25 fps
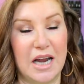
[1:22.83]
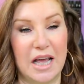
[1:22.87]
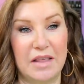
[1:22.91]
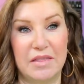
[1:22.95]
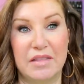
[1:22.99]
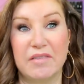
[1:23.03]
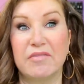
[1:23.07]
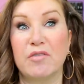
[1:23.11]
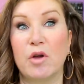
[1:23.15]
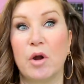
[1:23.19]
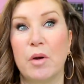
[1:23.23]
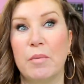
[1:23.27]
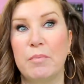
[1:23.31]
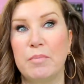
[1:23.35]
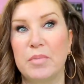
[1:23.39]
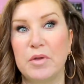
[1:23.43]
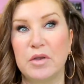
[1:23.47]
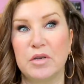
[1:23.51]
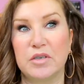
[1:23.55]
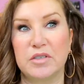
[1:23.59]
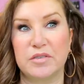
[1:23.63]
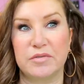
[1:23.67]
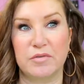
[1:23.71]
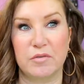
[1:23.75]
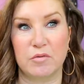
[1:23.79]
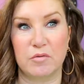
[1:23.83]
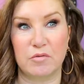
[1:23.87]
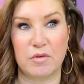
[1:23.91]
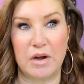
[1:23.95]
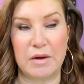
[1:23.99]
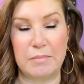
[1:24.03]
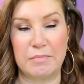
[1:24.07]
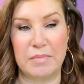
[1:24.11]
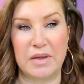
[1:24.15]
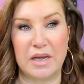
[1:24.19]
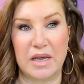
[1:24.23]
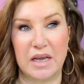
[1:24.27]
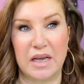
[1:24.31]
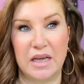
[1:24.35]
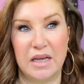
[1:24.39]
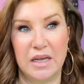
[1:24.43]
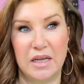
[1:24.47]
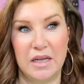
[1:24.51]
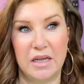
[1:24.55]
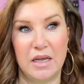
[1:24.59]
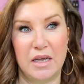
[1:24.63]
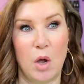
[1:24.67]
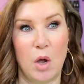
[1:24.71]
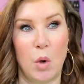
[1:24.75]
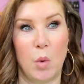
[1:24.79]
And they've got a beautiful, great big
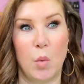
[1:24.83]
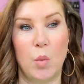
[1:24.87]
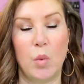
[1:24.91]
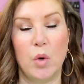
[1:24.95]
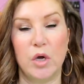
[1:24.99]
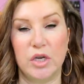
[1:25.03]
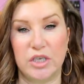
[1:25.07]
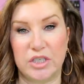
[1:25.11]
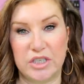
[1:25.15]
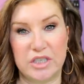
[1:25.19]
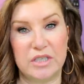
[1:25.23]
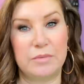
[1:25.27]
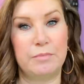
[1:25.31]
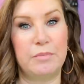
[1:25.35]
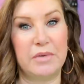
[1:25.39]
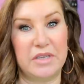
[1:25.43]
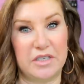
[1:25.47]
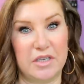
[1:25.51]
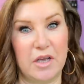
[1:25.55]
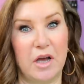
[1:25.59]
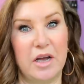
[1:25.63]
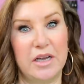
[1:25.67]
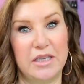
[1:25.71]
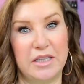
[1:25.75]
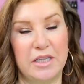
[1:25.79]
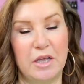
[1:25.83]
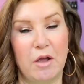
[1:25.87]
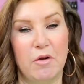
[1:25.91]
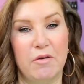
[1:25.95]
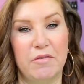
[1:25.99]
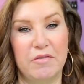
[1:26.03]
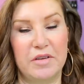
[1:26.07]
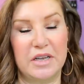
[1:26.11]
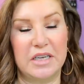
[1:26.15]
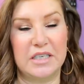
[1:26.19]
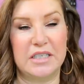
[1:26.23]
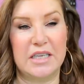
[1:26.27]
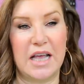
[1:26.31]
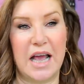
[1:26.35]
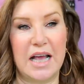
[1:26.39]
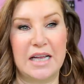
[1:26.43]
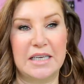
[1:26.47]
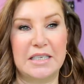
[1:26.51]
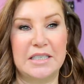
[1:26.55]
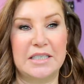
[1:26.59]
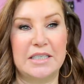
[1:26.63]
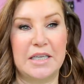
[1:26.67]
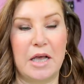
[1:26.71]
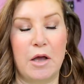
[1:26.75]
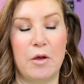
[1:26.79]
woods beside the office
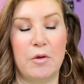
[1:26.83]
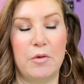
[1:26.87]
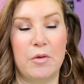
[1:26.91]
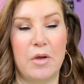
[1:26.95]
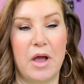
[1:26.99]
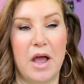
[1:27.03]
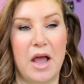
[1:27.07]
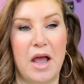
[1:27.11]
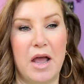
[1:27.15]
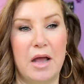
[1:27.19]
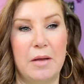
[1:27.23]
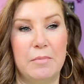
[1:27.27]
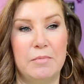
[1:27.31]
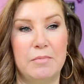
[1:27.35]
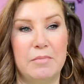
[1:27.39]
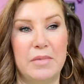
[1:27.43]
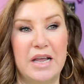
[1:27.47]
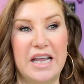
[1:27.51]
and so um,